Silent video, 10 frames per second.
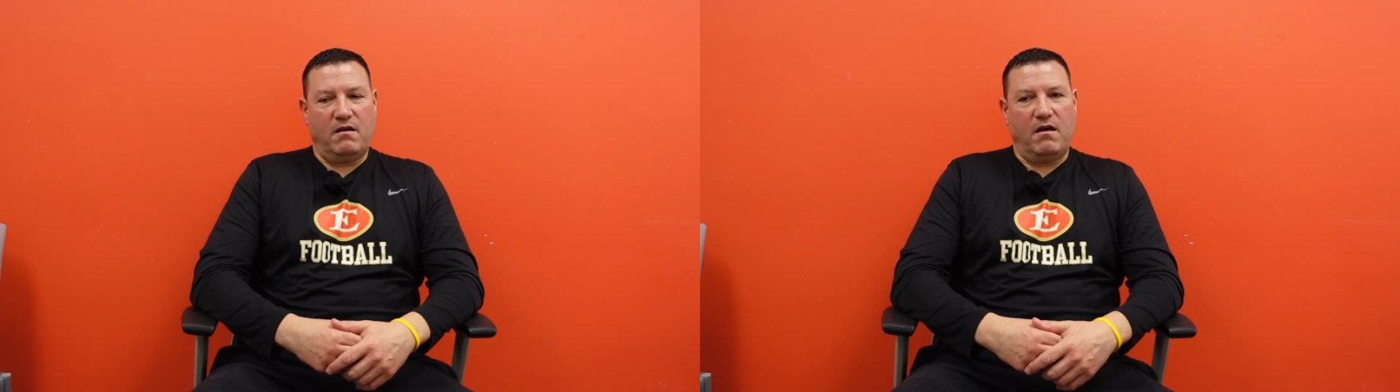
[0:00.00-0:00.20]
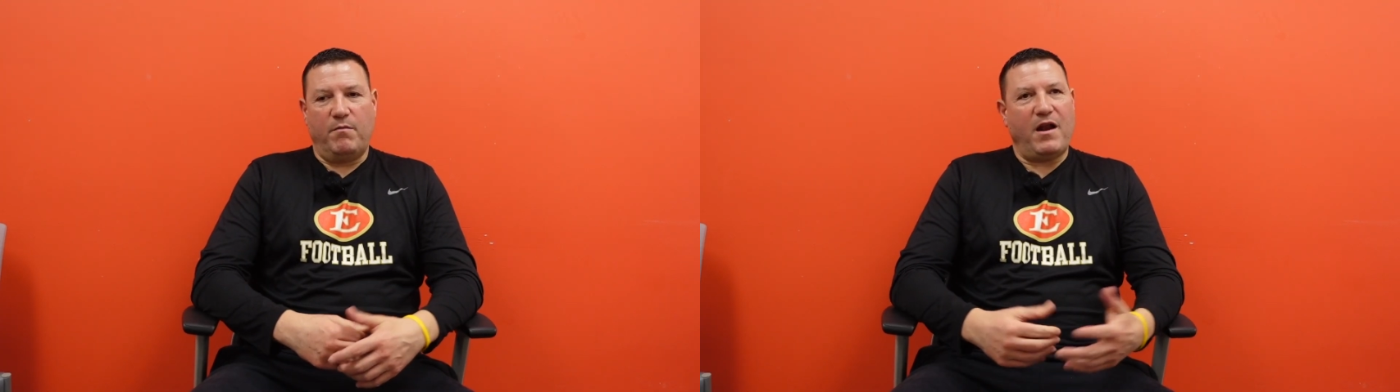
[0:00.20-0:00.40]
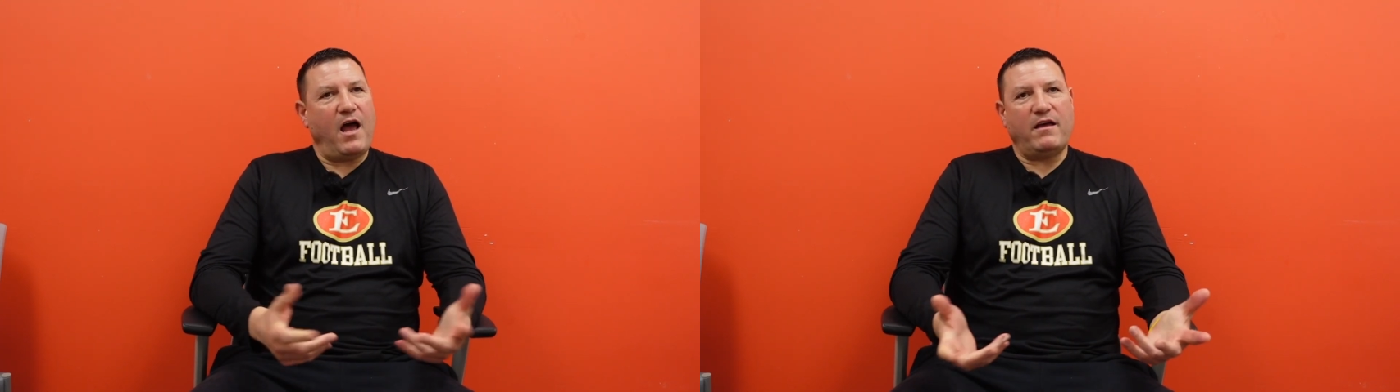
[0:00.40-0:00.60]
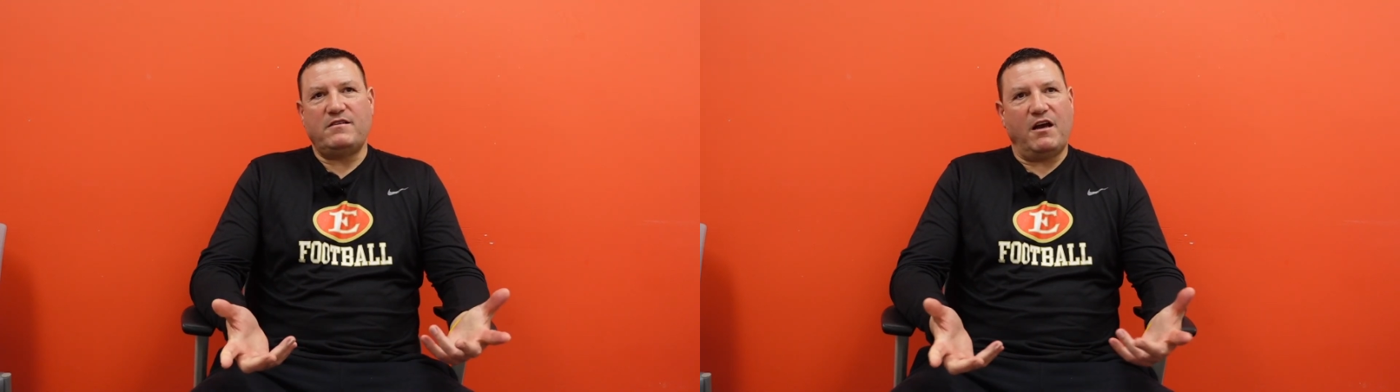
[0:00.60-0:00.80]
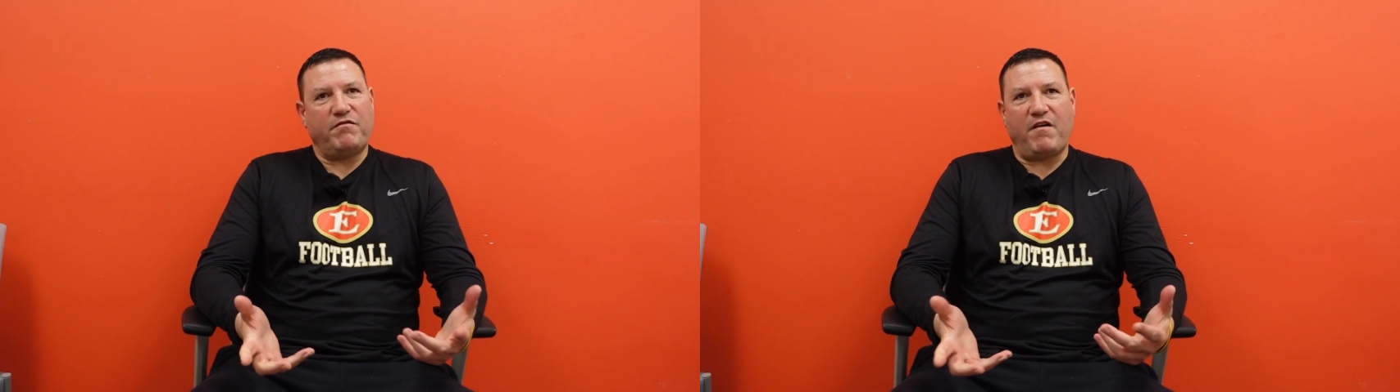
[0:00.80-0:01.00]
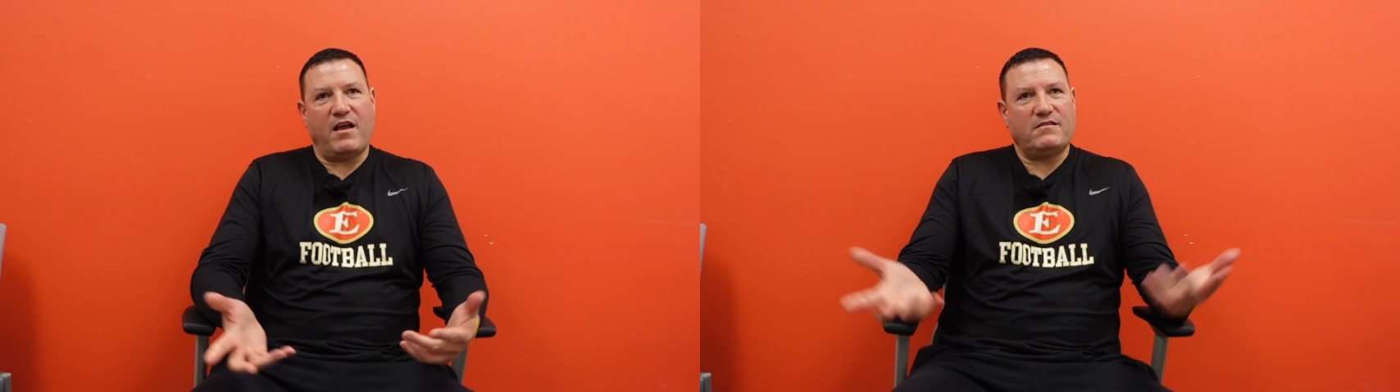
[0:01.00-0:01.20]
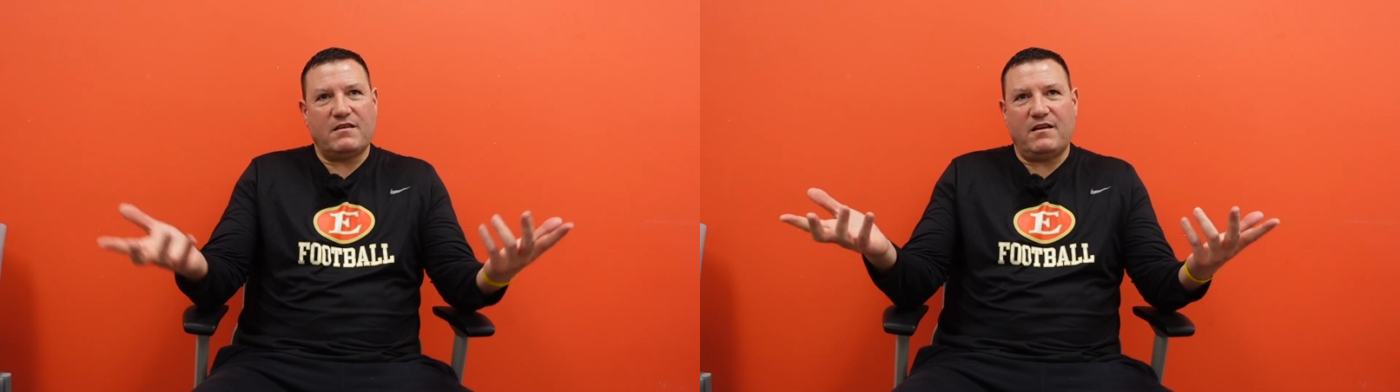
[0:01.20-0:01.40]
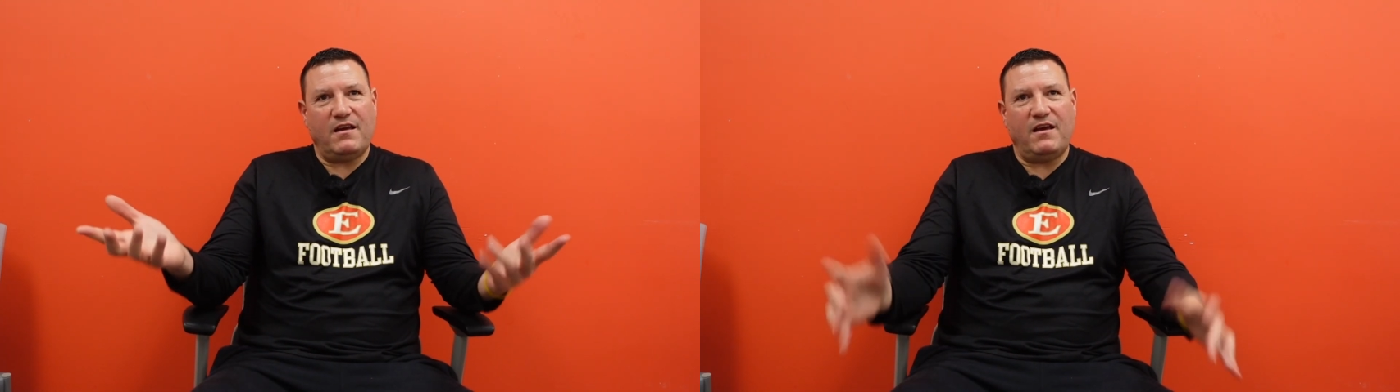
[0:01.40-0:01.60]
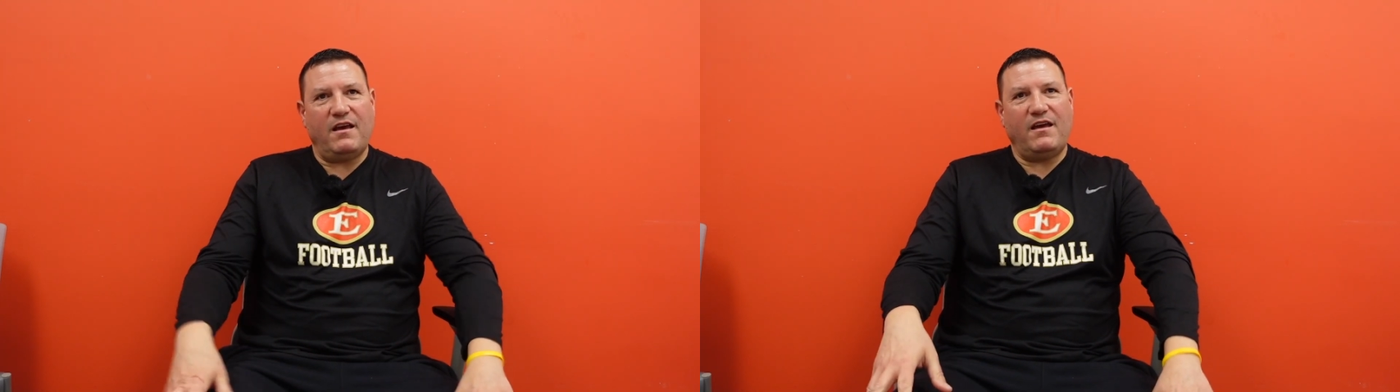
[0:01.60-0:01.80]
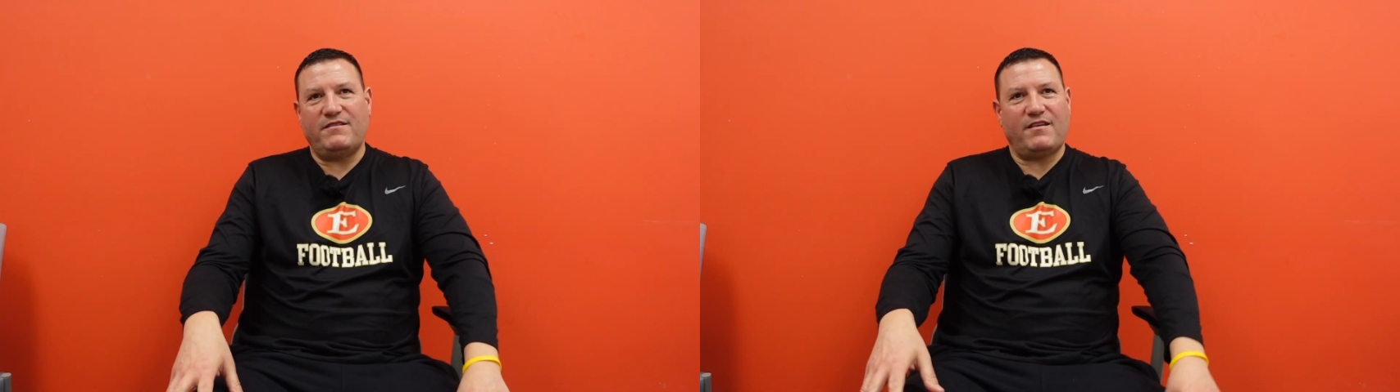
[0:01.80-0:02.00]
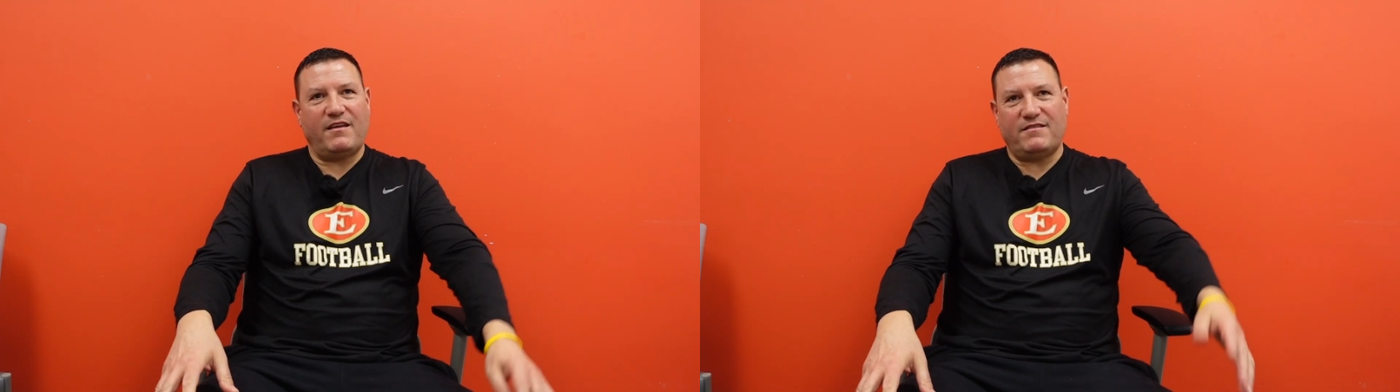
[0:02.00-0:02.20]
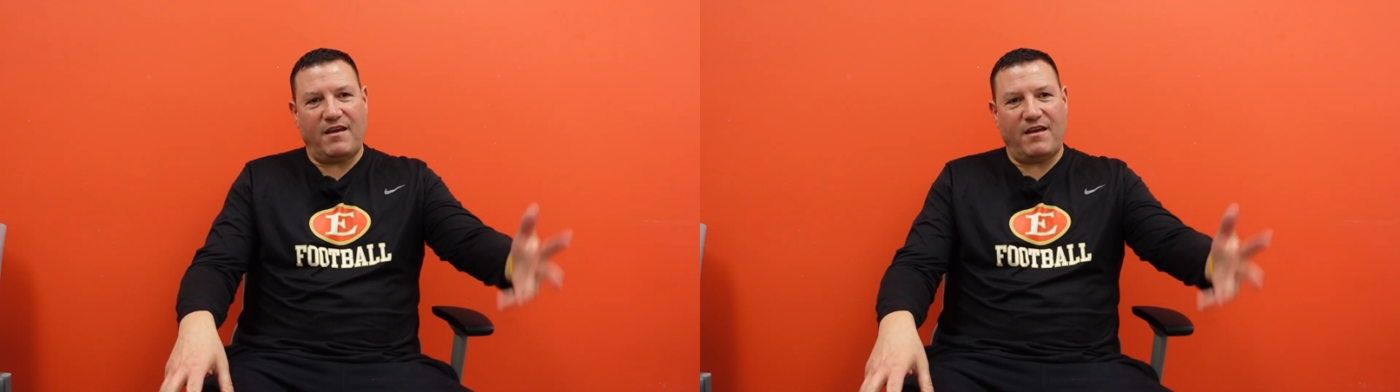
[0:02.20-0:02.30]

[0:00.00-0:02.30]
Him and I are dear friends, and he says,